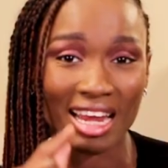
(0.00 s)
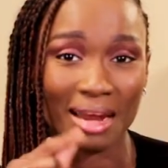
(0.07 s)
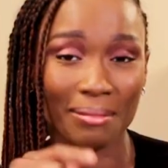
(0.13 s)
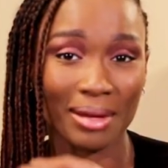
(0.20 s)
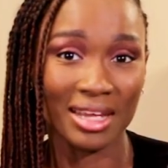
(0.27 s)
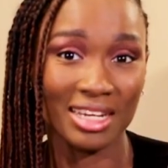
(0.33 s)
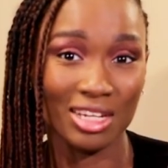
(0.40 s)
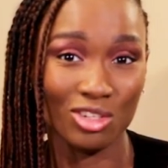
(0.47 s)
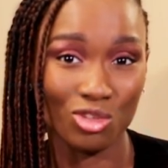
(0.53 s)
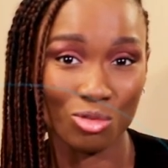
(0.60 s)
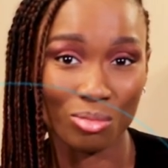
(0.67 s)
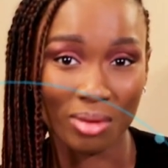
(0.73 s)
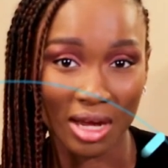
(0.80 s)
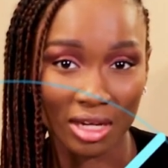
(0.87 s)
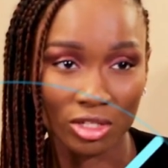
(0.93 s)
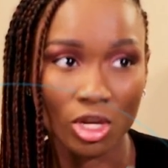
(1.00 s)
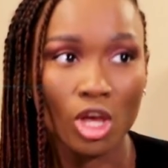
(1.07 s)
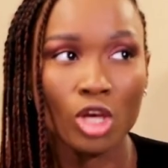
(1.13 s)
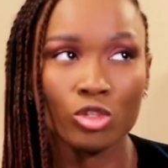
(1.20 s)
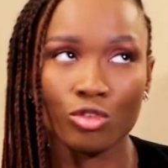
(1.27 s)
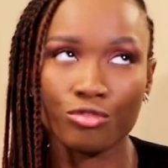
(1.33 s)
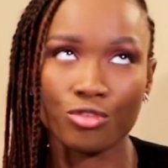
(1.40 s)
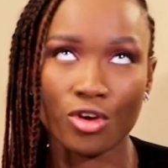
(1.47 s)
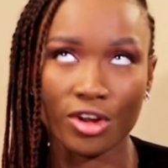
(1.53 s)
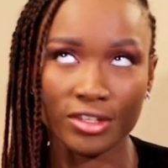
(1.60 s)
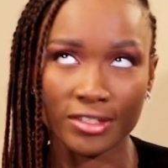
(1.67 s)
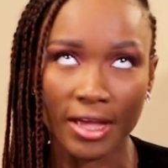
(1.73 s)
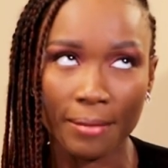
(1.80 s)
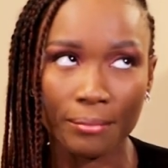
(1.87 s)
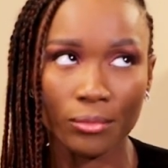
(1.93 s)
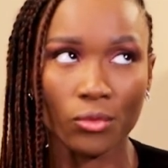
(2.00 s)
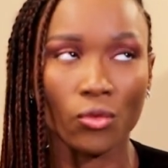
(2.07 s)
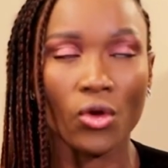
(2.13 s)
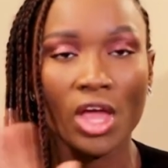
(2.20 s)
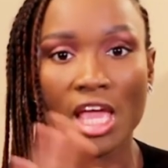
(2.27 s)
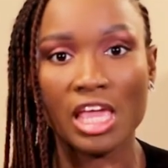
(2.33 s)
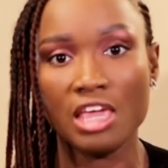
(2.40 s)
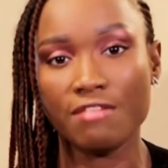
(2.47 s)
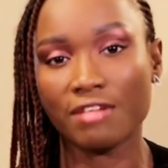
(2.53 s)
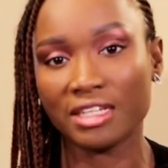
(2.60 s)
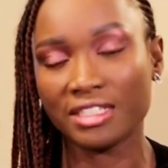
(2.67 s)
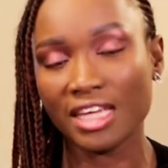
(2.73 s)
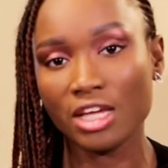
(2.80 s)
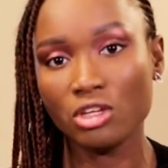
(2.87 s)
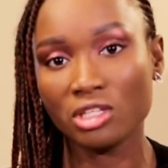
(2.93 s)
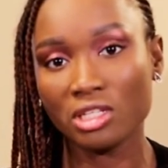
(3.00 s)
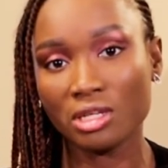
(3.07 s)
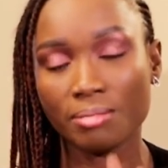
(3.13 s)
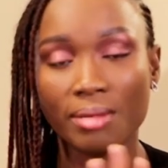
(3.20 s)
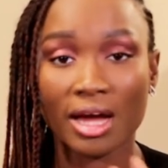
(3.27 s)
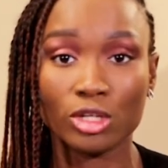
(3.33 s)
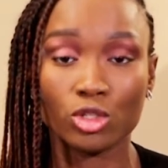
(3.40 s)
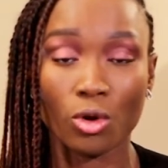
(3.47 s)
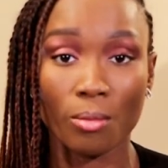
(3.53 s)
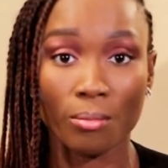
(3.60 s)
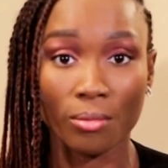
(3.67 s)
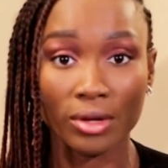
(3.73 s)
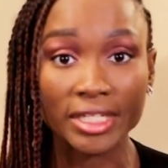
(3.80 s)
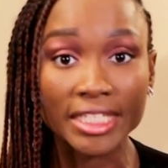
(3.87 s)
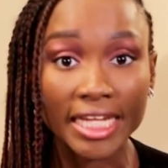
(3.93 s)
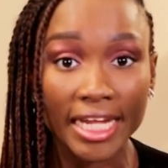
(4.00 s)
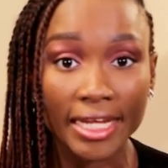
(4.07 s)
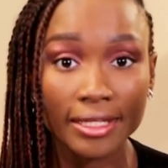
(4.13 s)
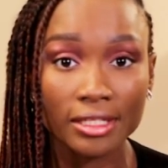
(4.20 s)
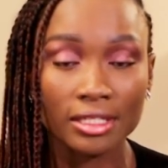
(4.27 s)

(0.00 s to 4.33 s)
and applying a new patch. So for example, if I start using the patch on Monday,